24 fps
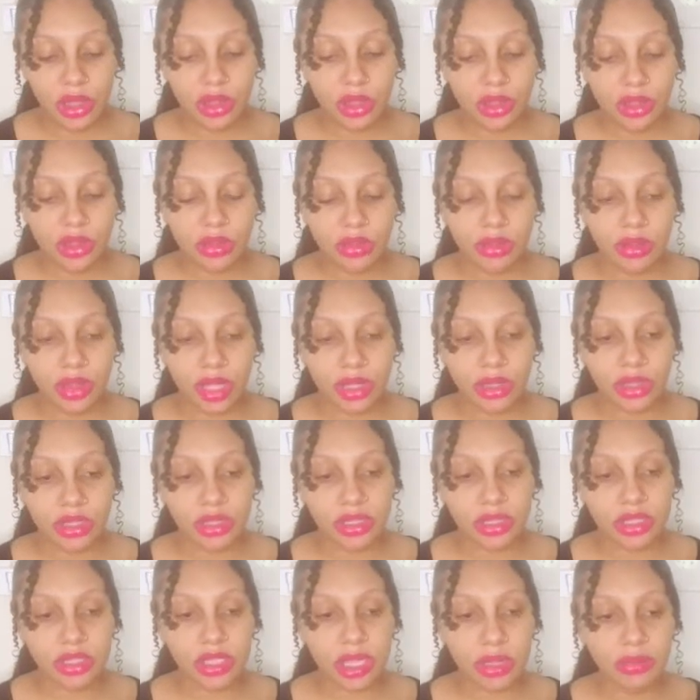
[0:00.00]
That there's
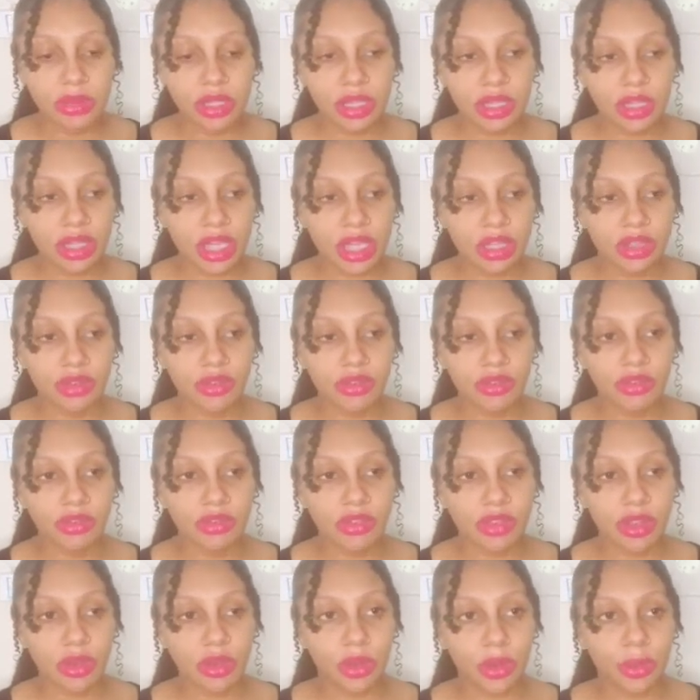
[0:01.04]
something that you
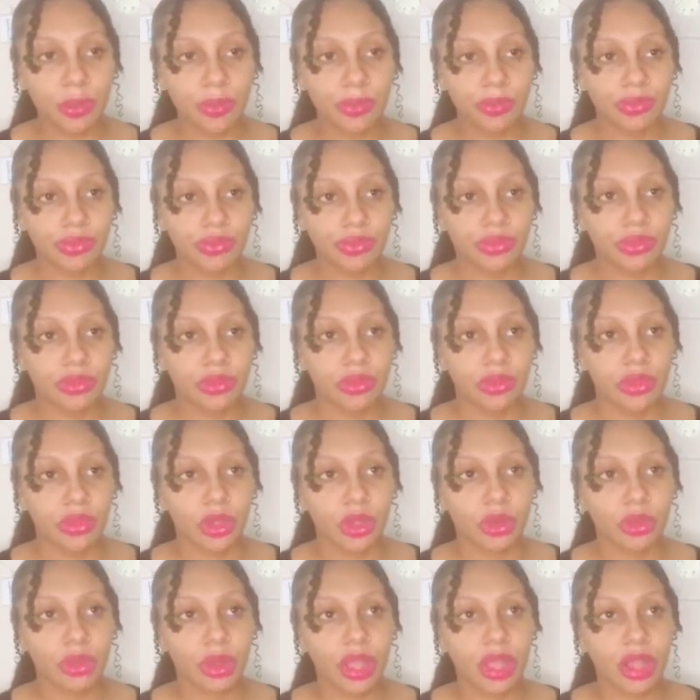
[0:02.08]
feel
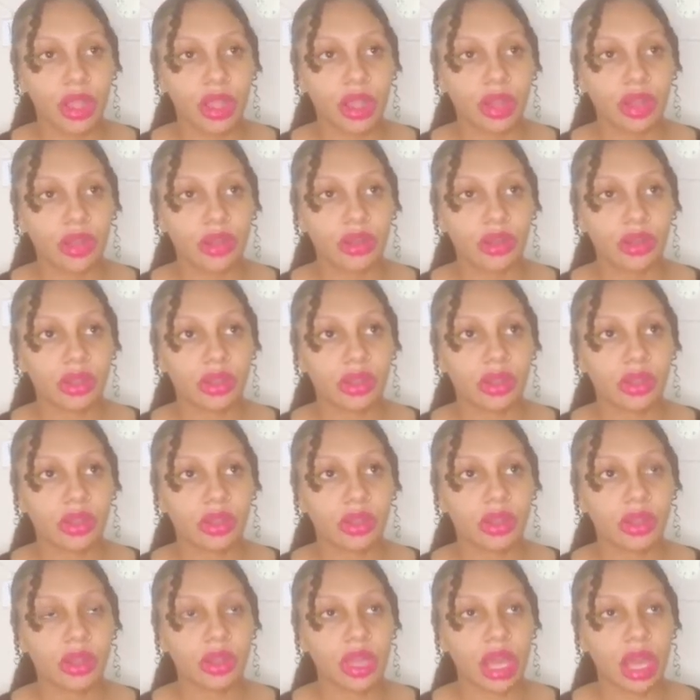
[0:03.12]
where
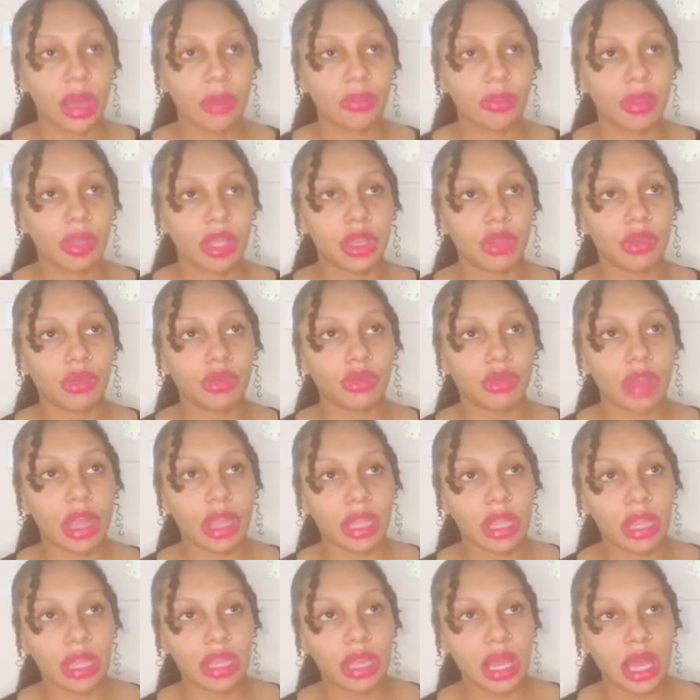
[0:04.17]
you're not being
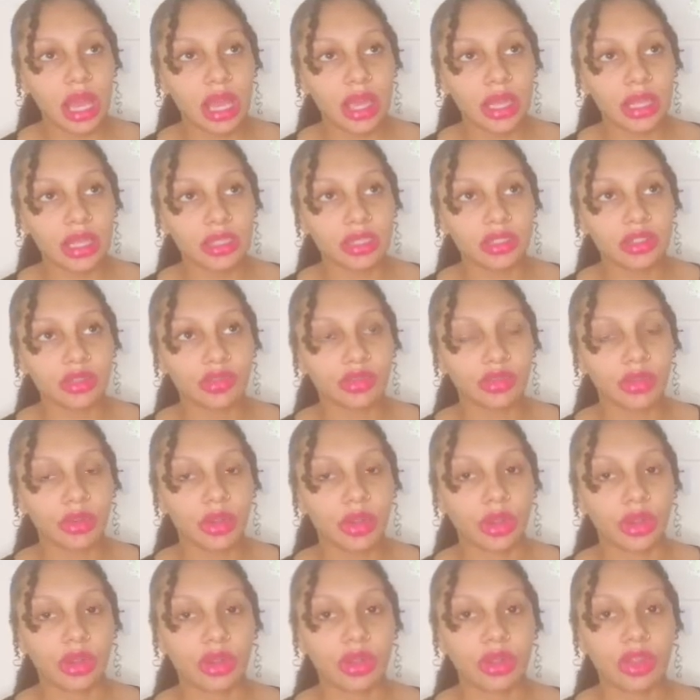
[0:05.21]
recognized
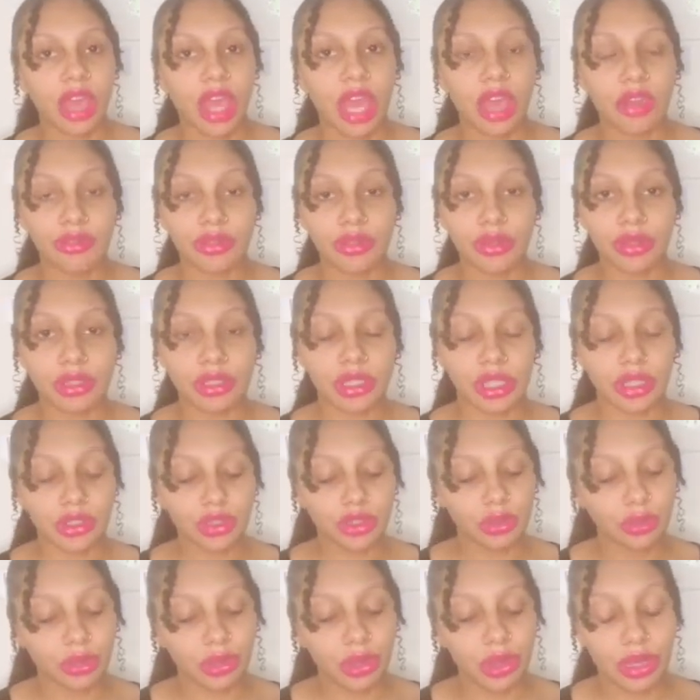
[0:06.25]
for the efforts that you
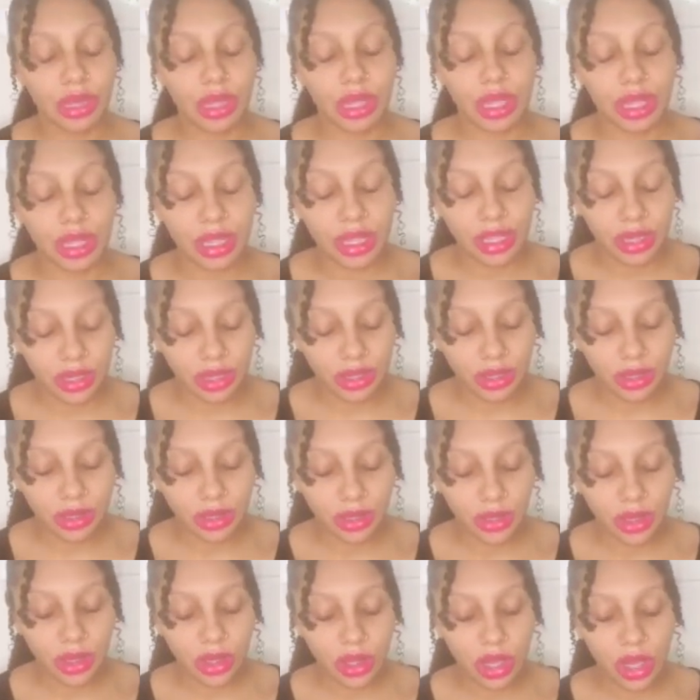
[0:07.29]
put in,
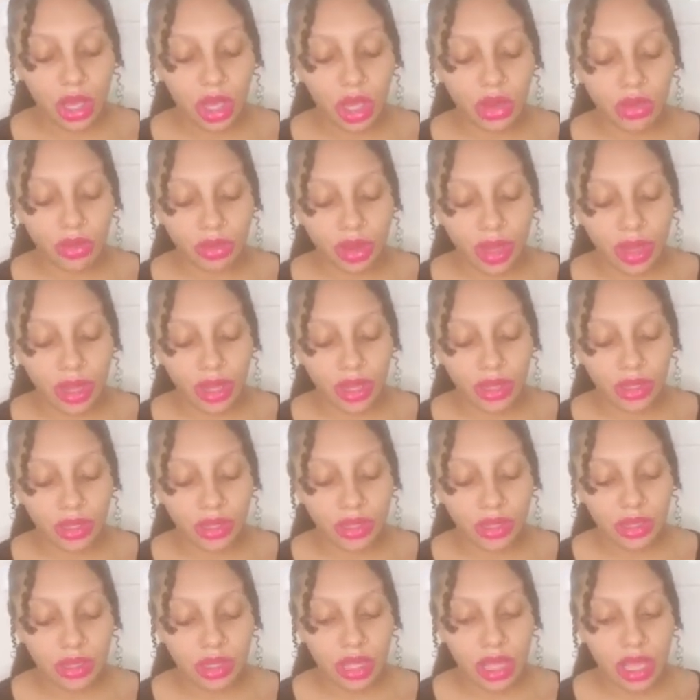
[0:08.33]
all right?
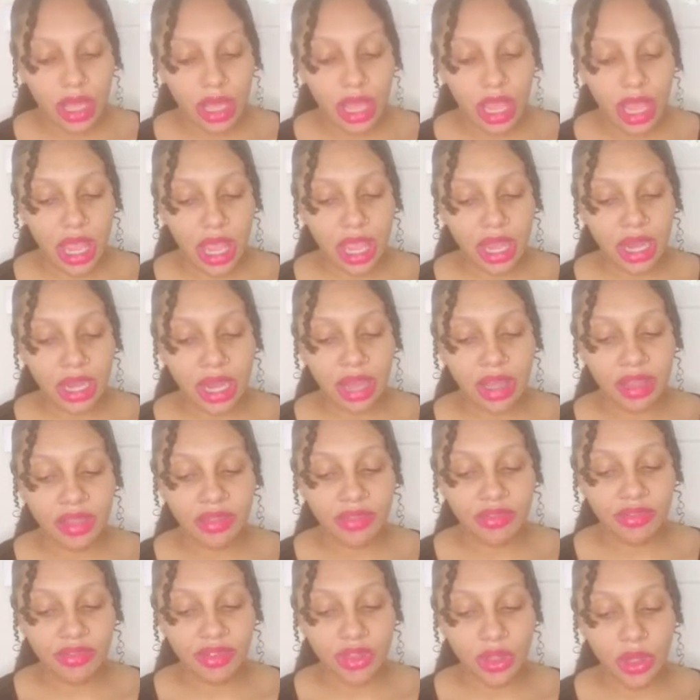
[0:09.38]
And I
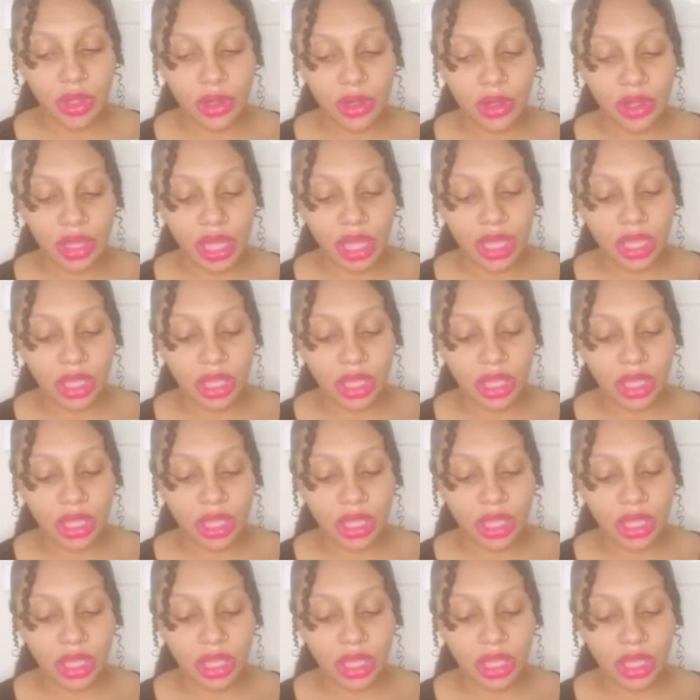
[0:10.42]
feel like